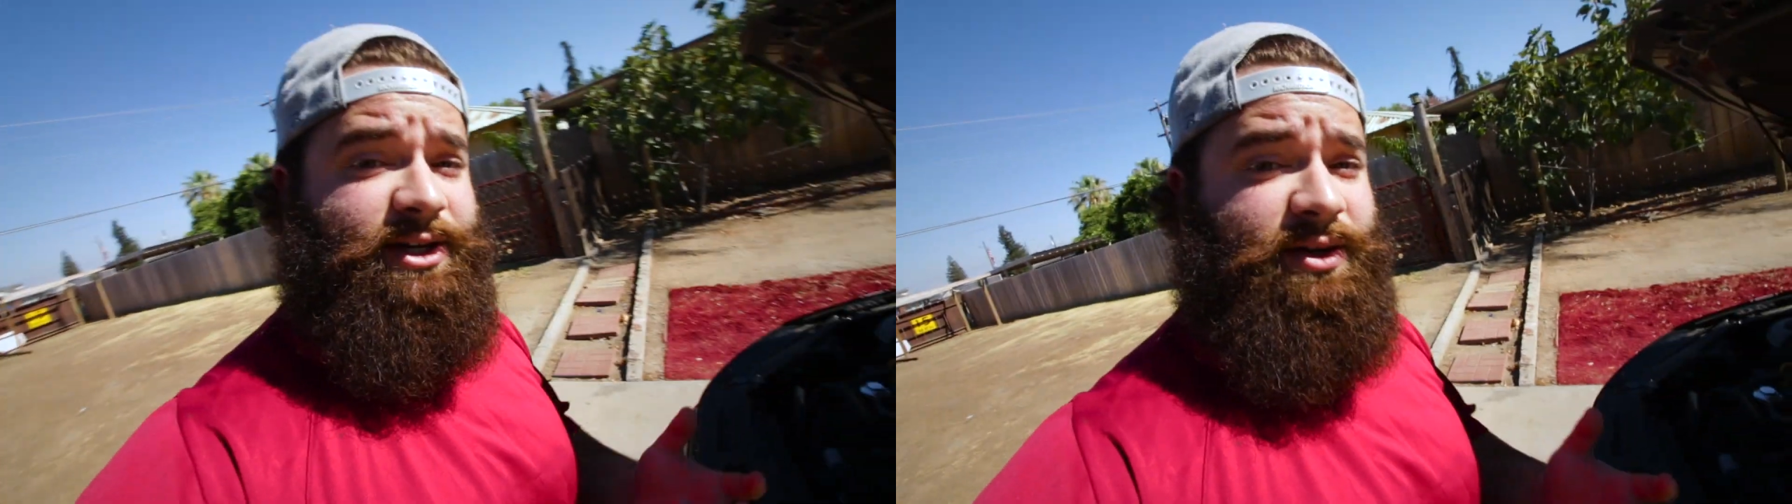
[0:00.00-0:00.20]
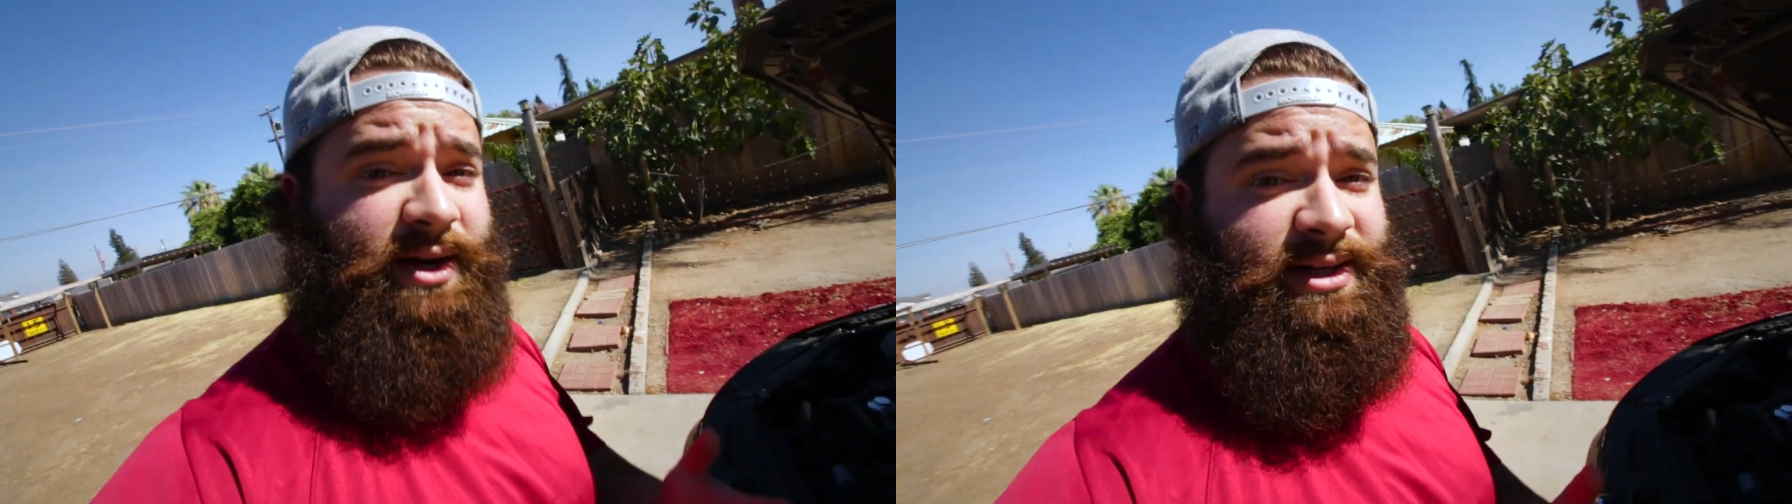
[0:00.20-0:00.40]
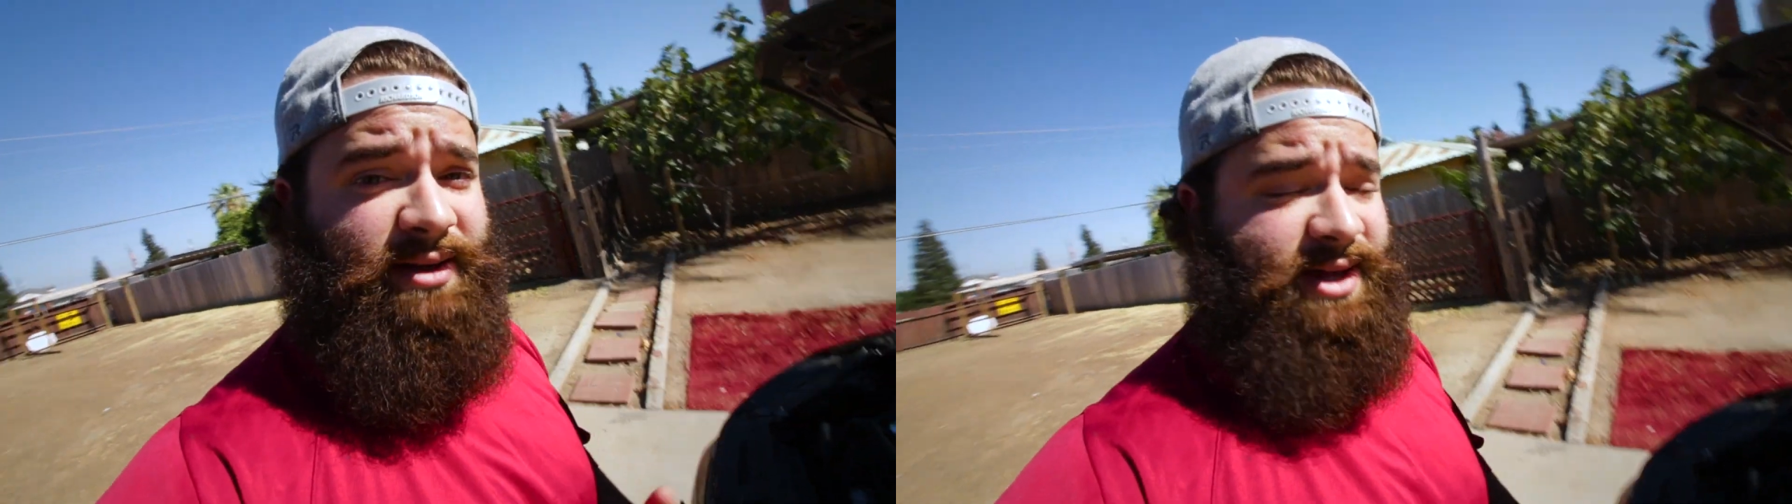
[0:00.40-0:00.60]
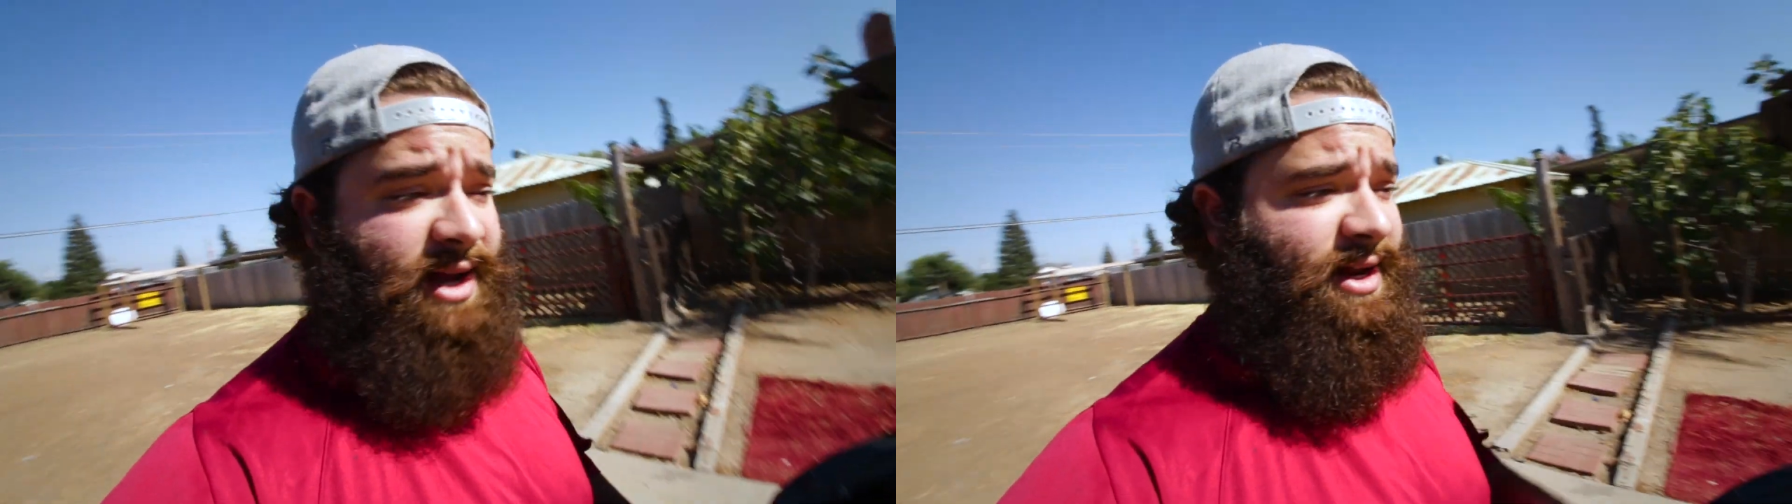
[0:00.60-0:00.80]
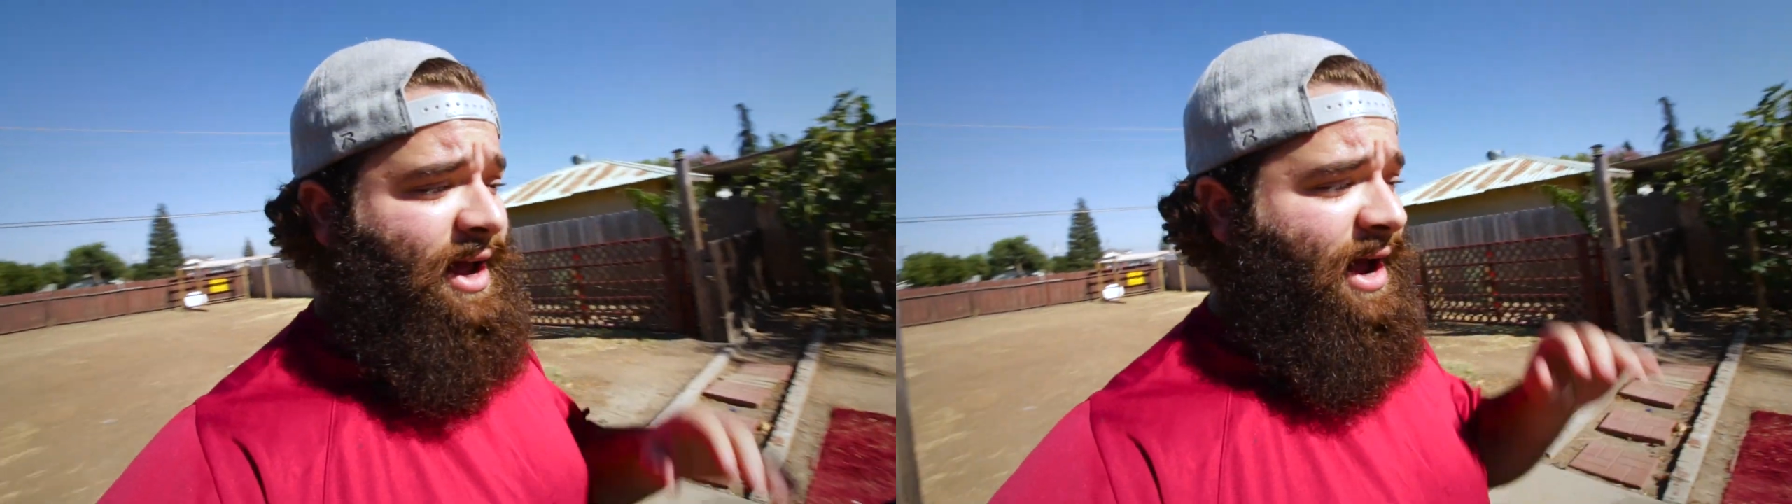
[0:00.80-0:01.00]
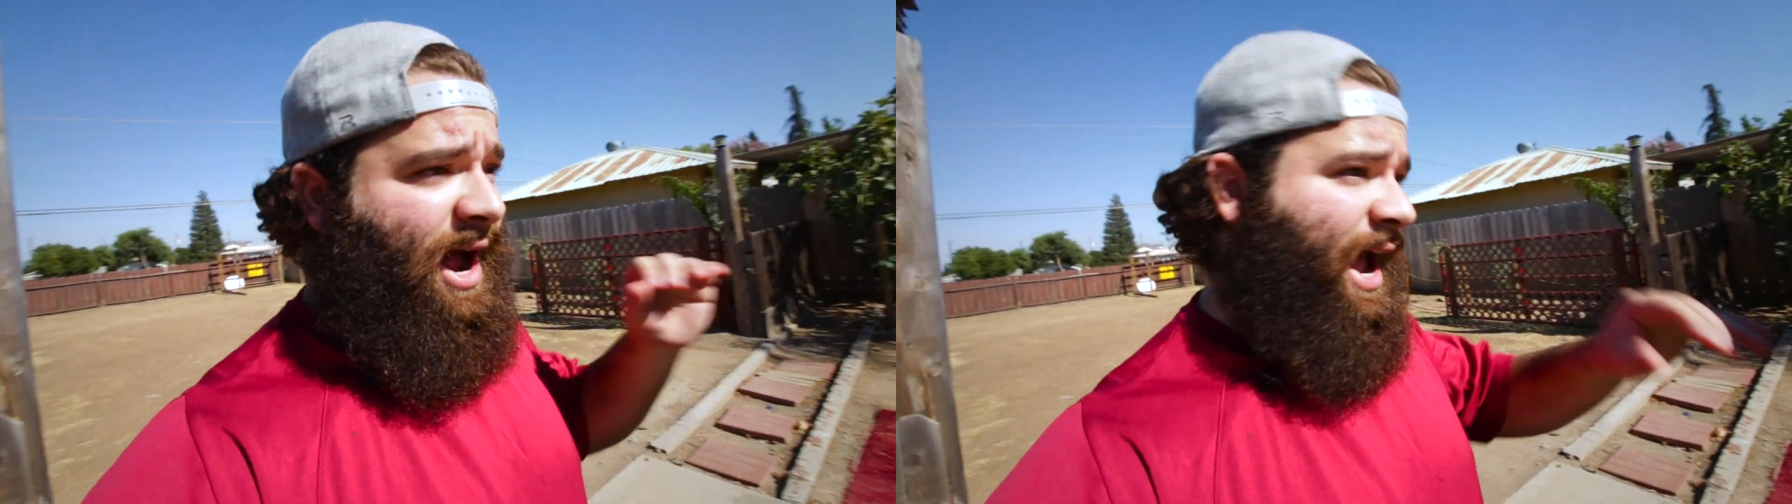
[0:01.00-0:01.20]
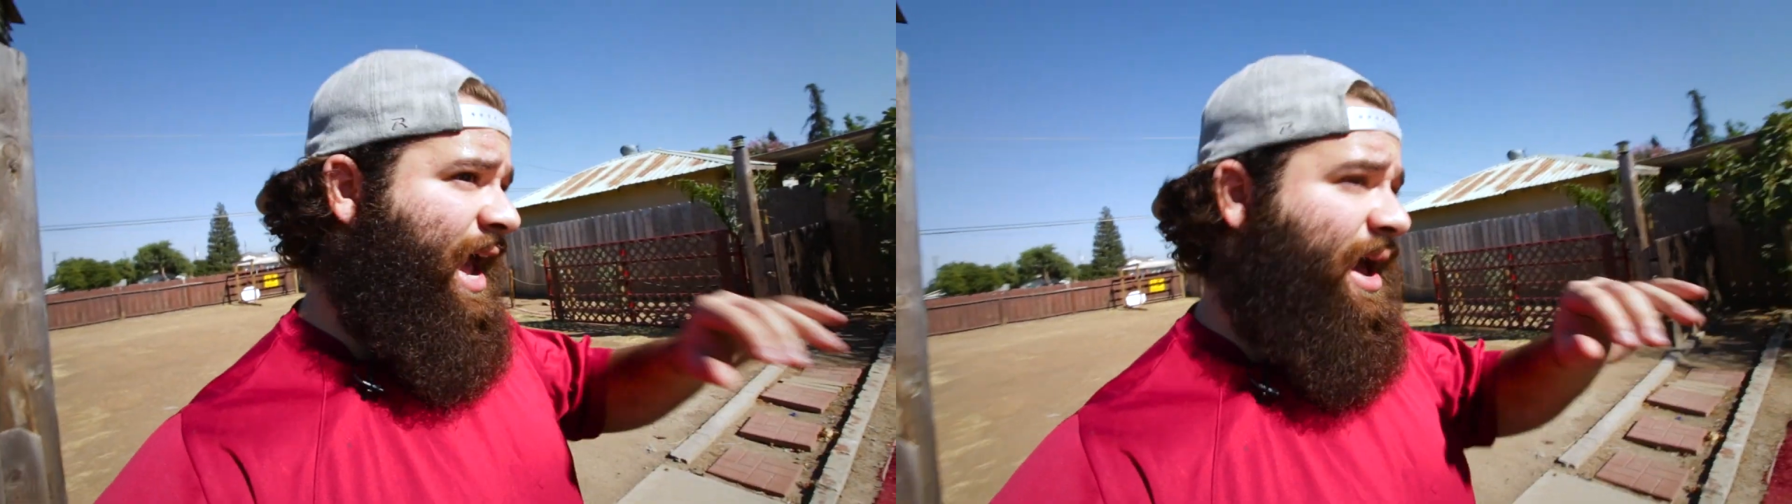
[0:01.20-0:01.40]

degrees outside, I